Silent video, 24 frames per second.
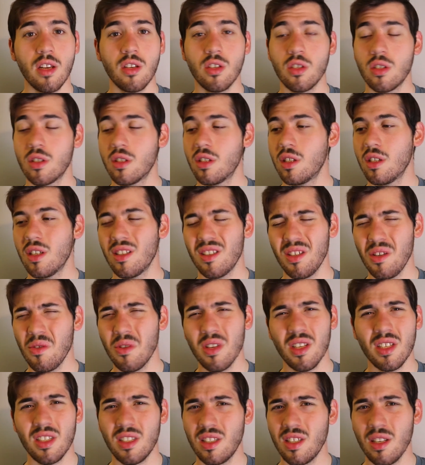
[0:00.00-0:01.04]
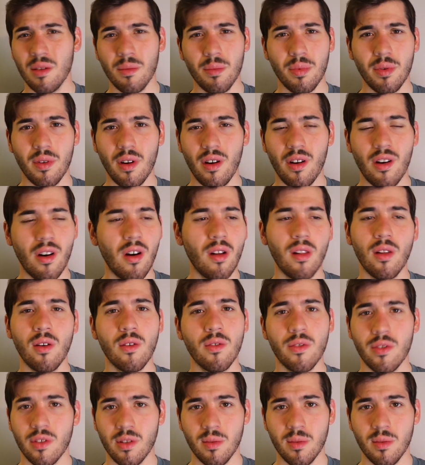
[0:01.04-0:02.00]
just, you can simp all over